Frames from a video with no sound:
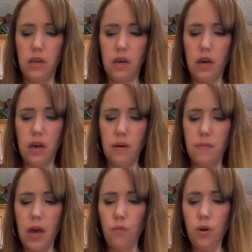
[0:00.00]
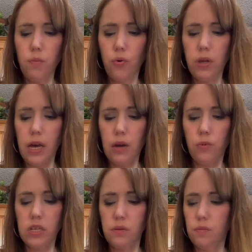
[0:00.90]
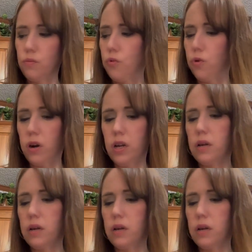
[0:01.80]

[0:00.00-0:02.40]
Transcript: At one point I was more